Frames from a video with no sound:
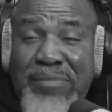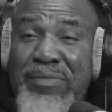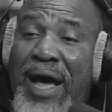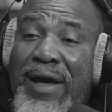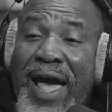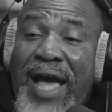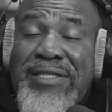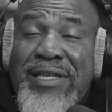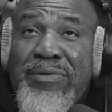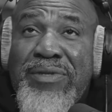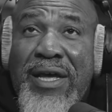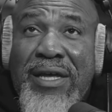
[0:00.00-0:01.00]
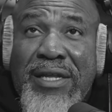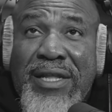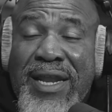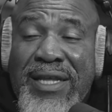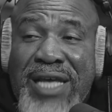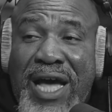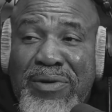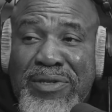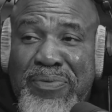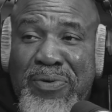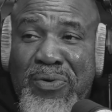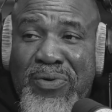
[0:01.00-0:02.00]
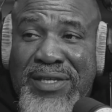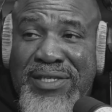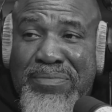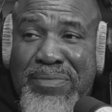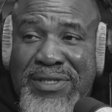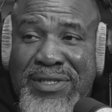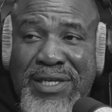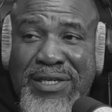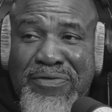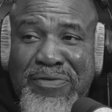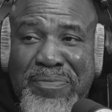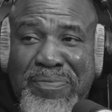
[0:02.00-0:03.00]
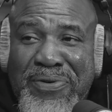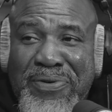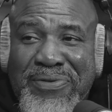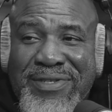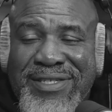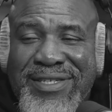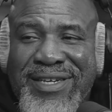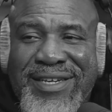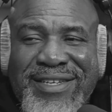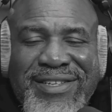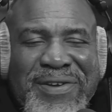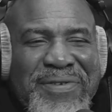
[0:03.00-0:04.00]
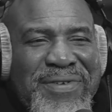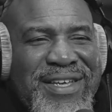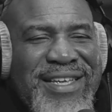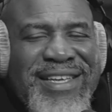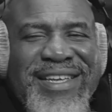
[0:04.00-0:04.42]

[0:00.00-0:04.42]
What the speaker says: It was at Atlantic Towers pool. They took my sneakers from the pool and shit. You know?